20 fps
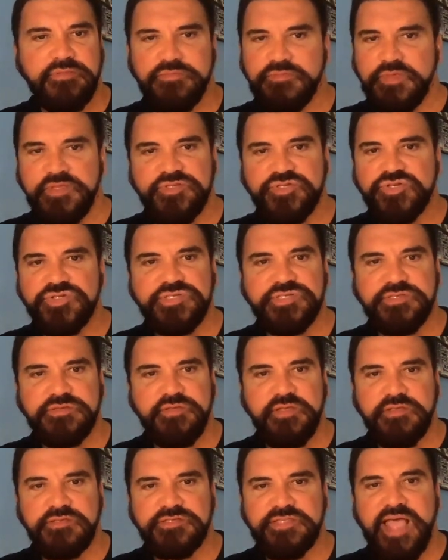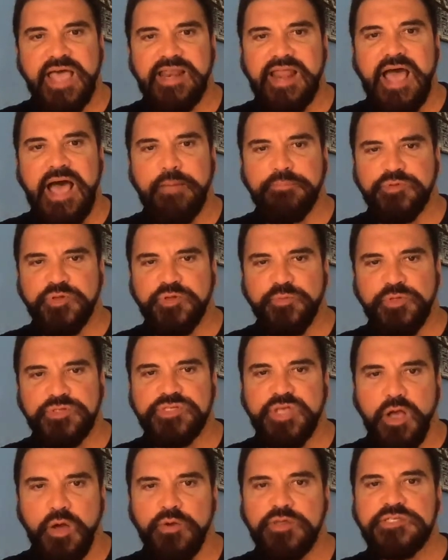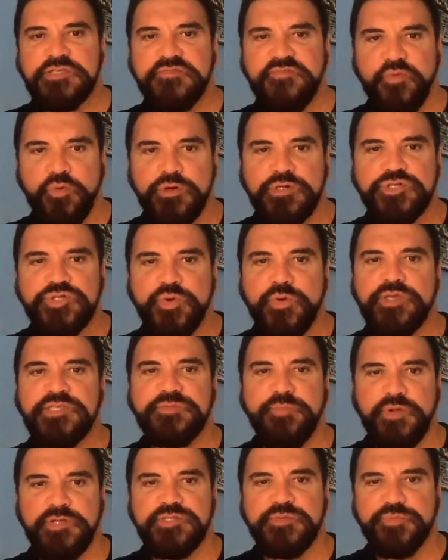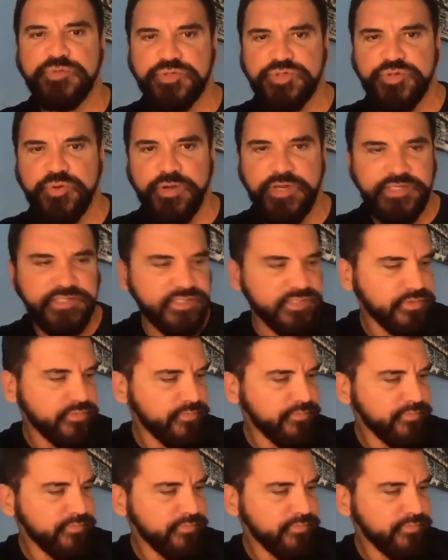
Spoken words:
It's not optimal. It's always a 4-choice, multiple choice.